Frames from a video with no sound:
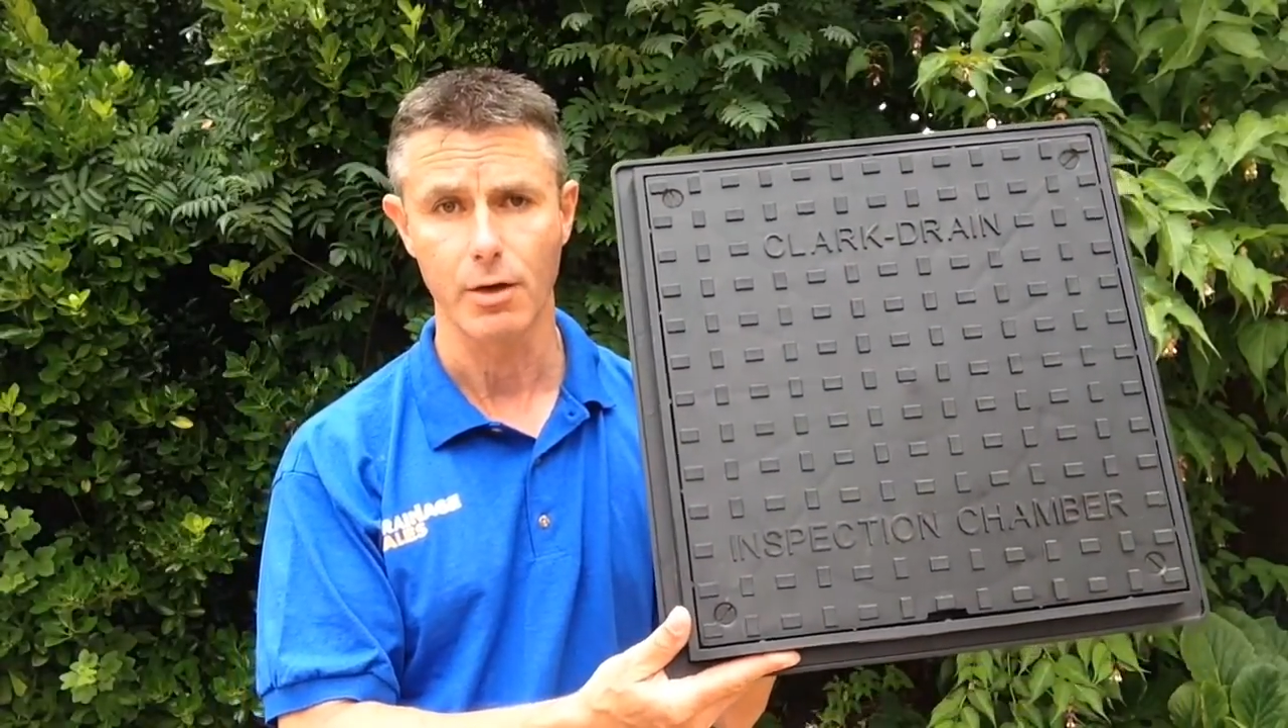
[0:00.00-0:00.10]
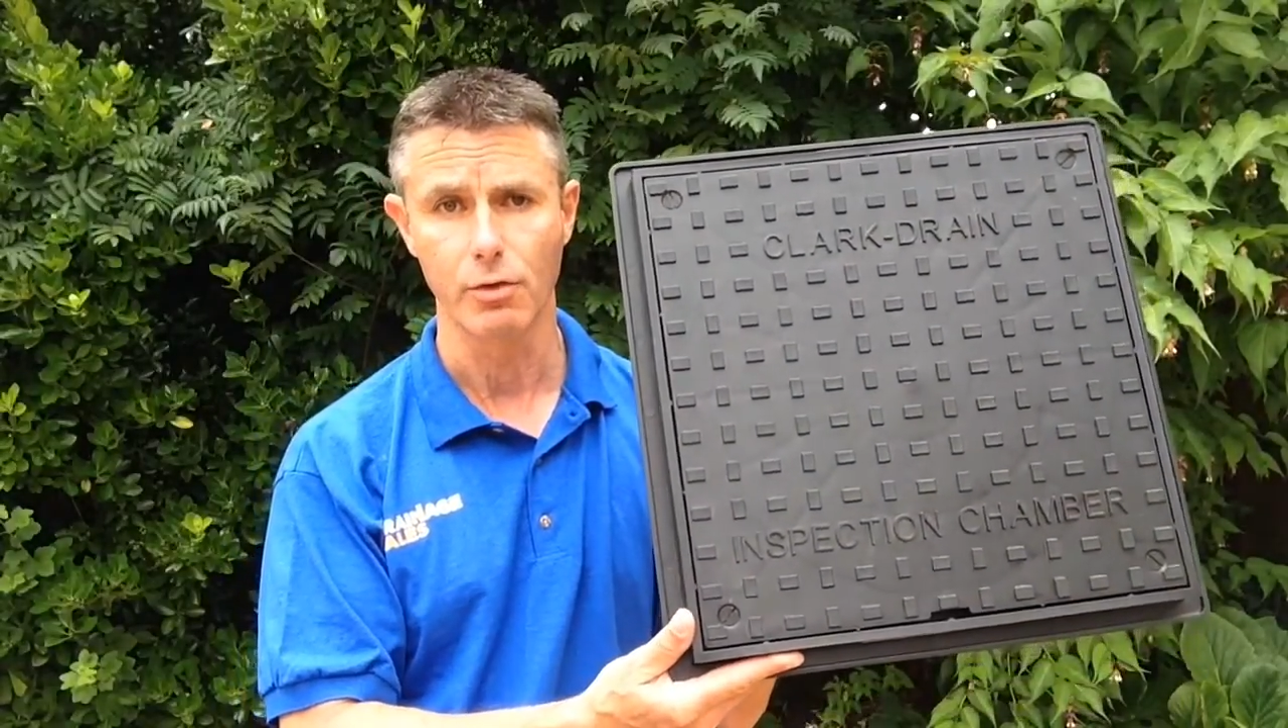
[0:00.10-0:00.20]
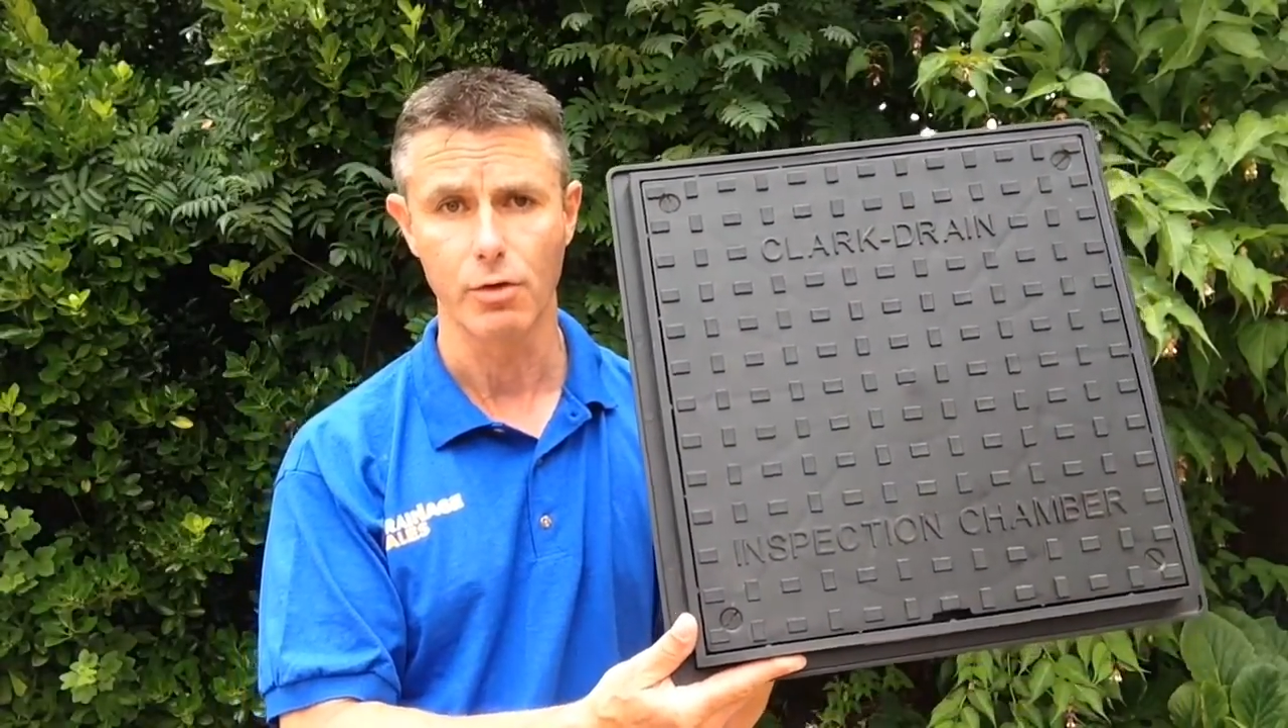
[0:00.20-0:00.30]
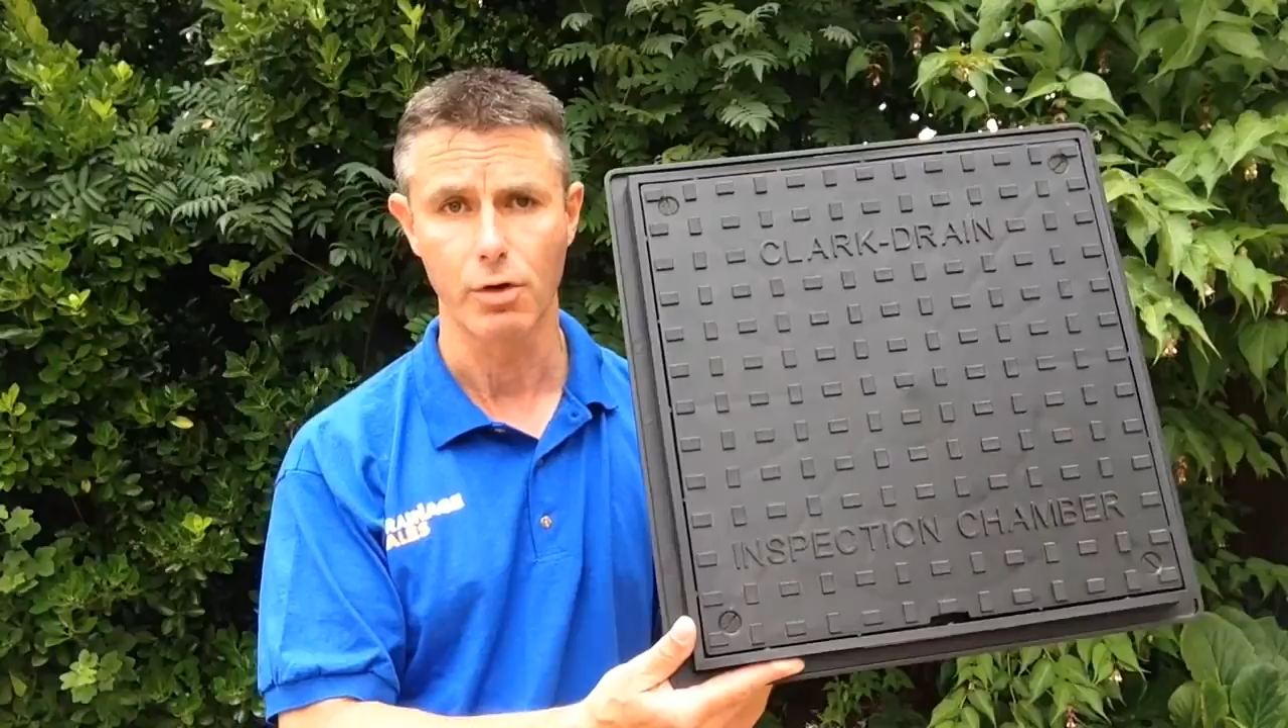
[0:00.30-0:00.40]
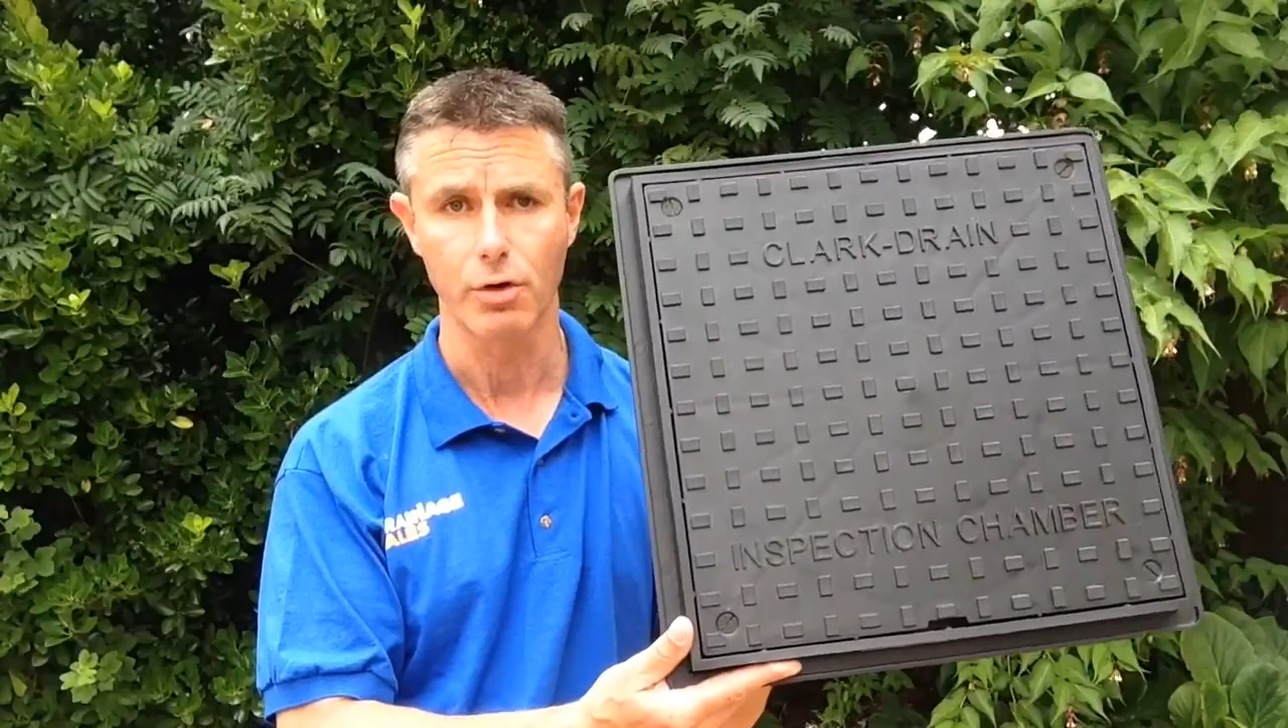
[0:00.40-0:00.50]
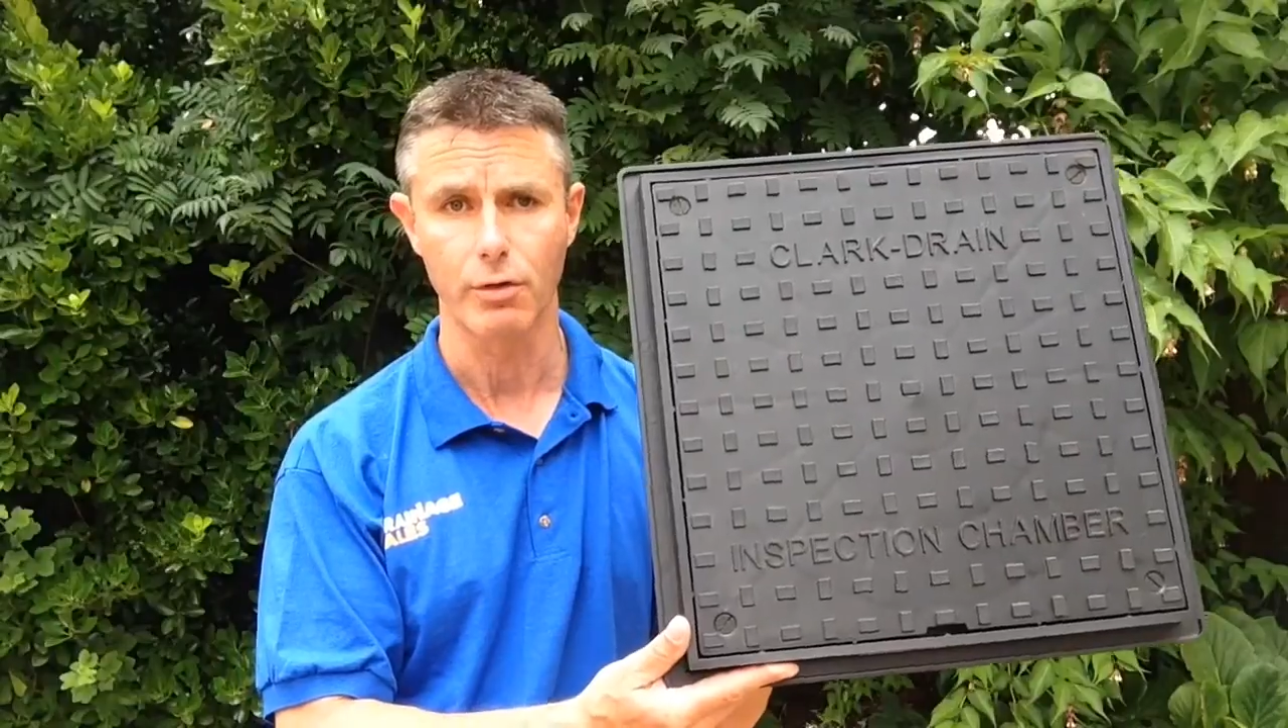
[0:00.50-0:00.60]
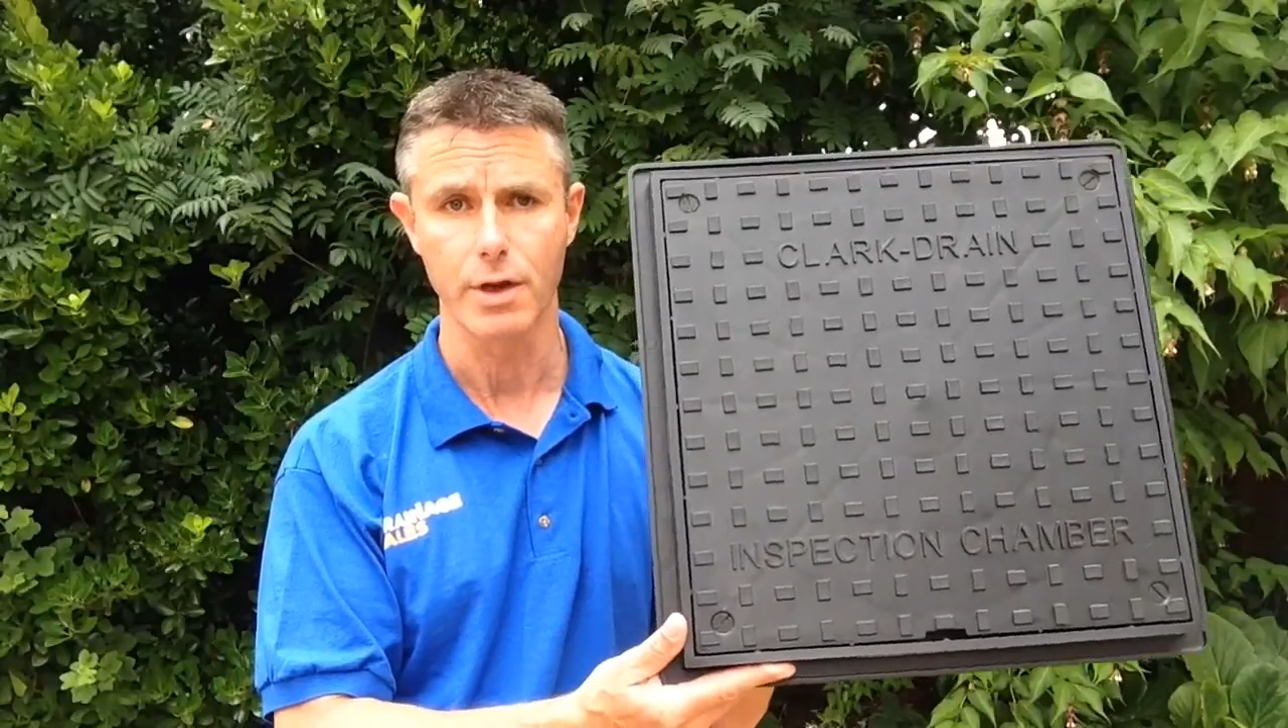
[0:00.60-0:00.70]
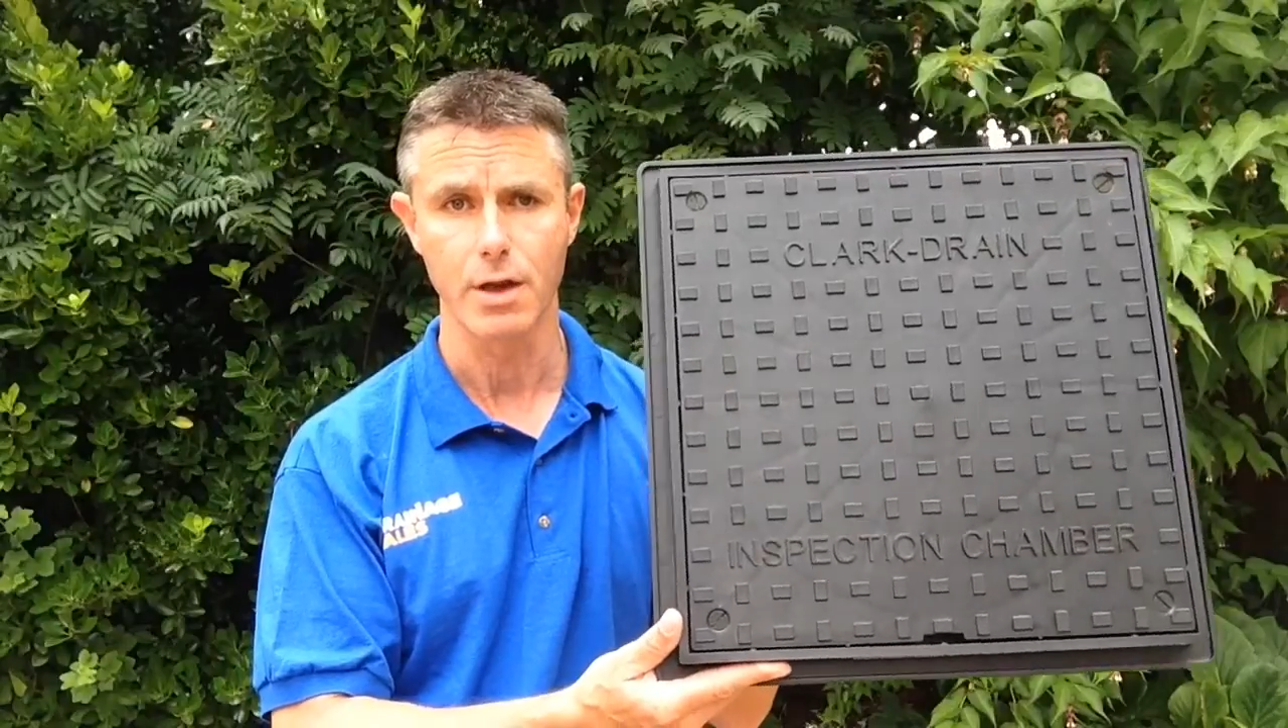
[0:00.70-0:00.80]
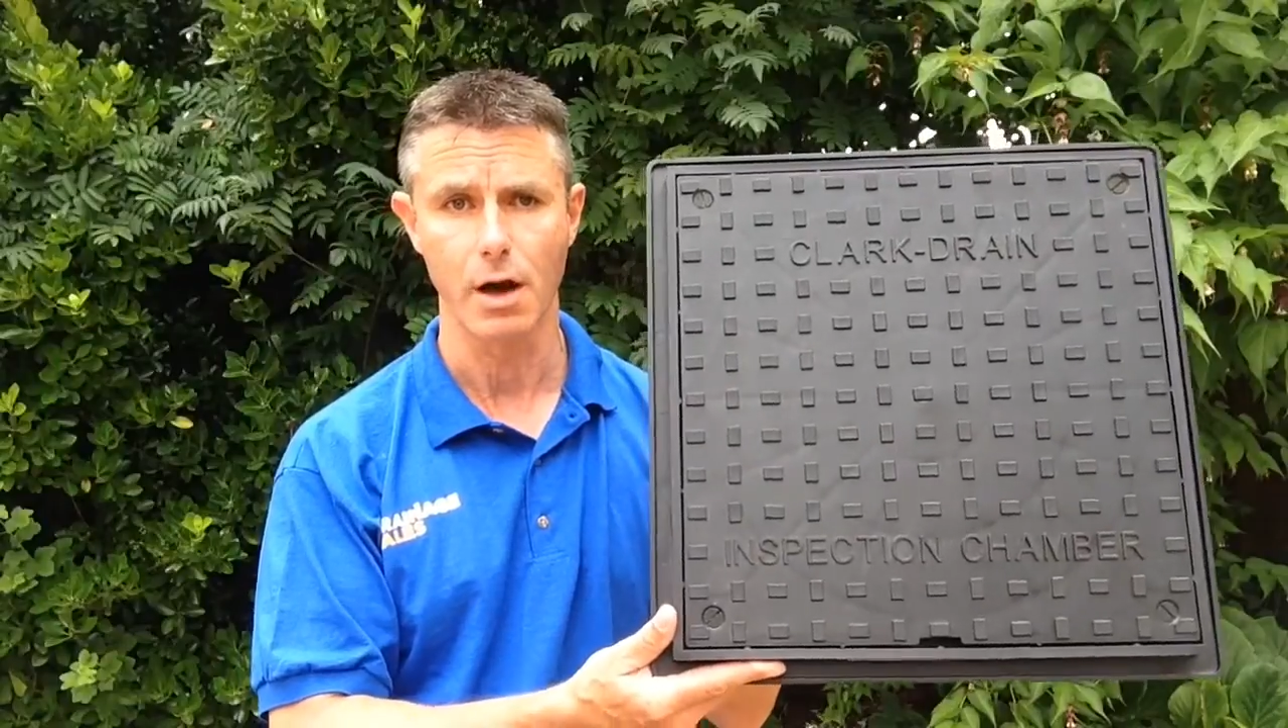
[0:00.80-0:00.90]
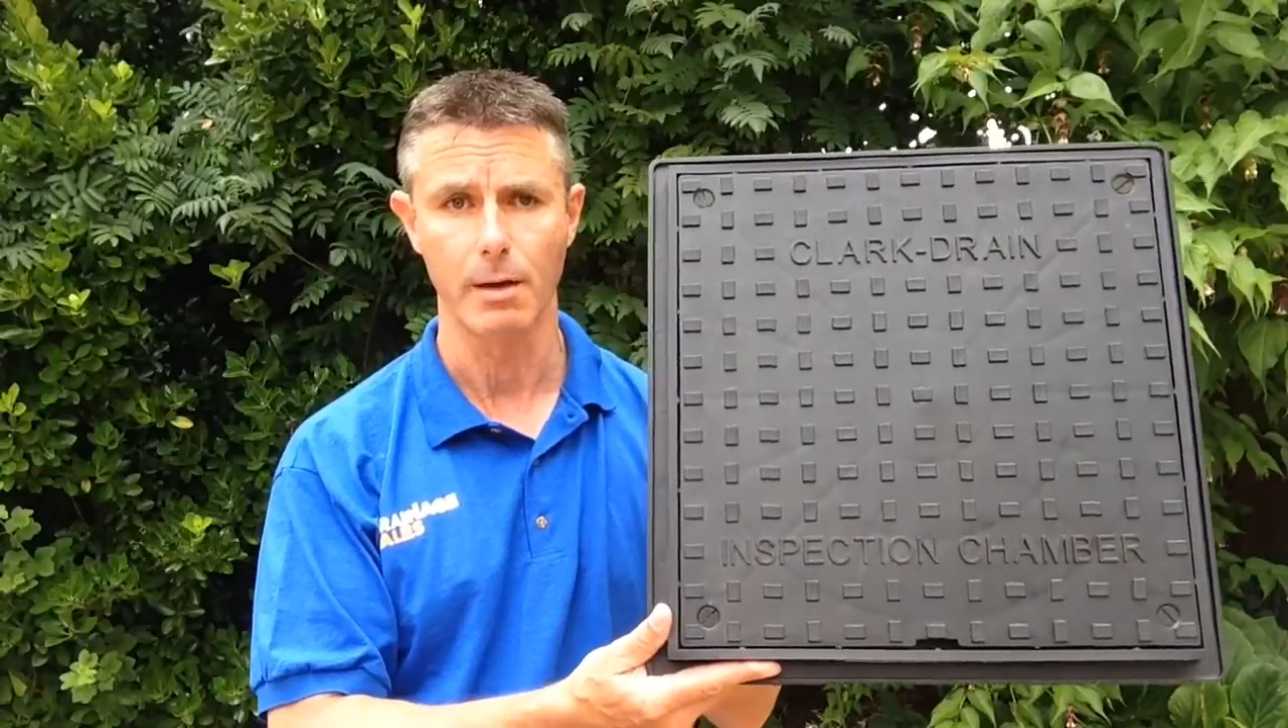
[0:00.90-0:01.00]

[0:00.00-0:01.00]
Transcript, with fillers: or concrete